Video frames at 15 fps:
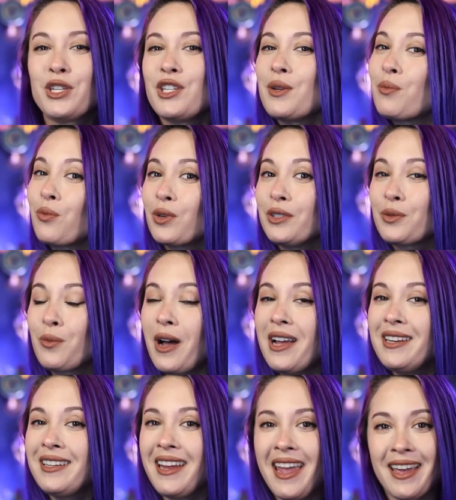ship
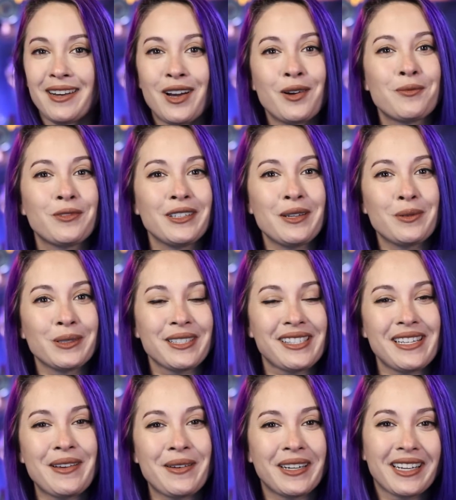worldwide, and hopefully we'll
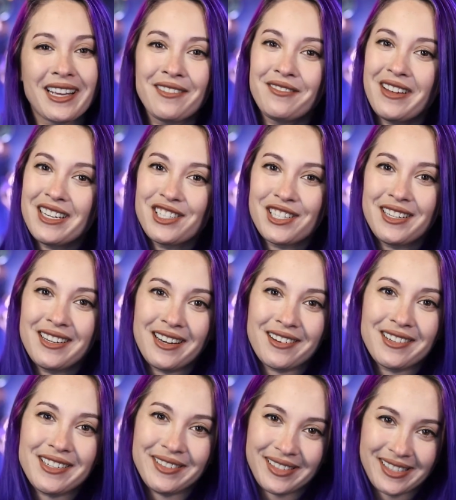see you at a convention near
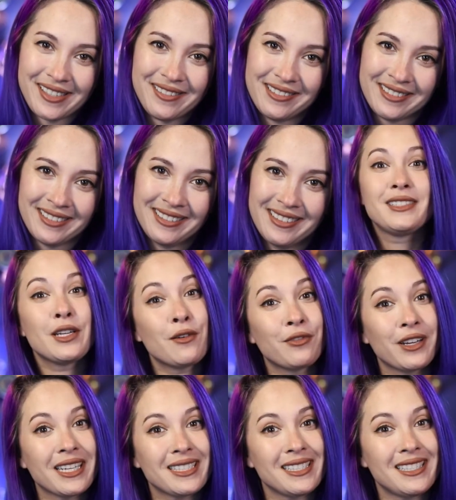you soon. Don't
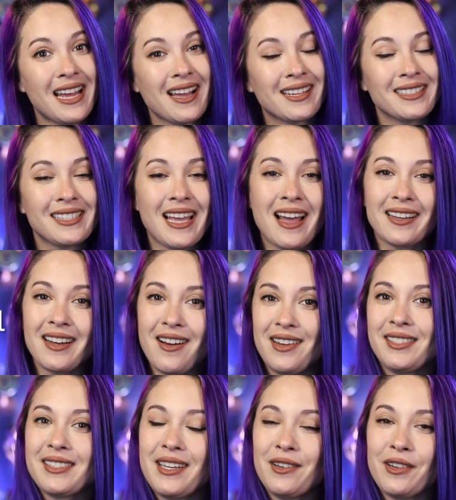forget to tag us at
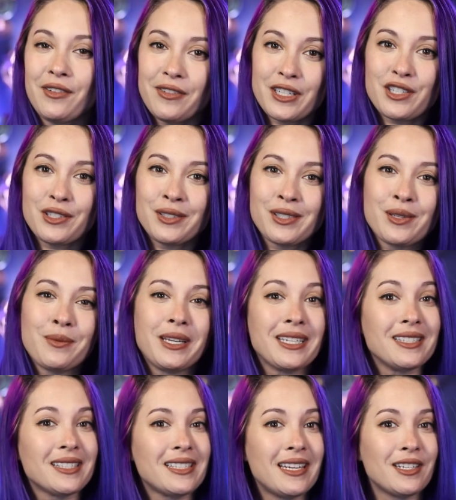Cosgear Official so we
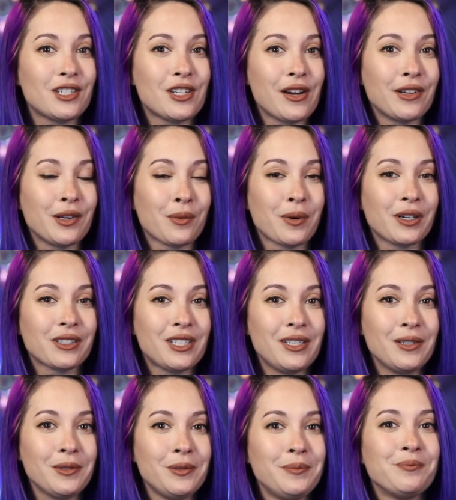can see and share your work
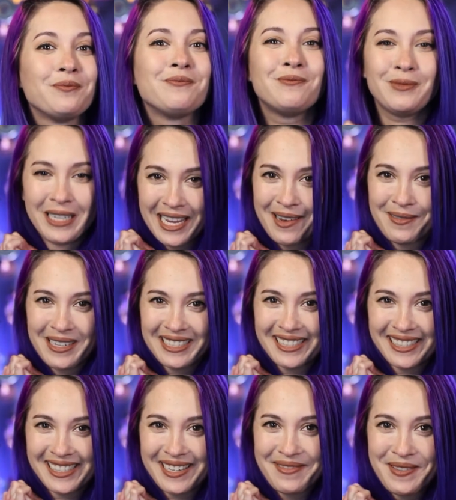too. We can't wait
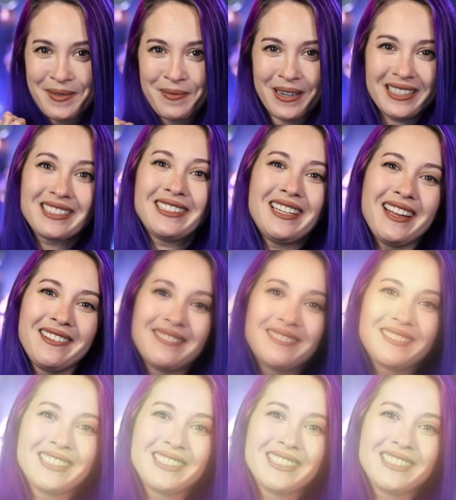to see what you bring to life.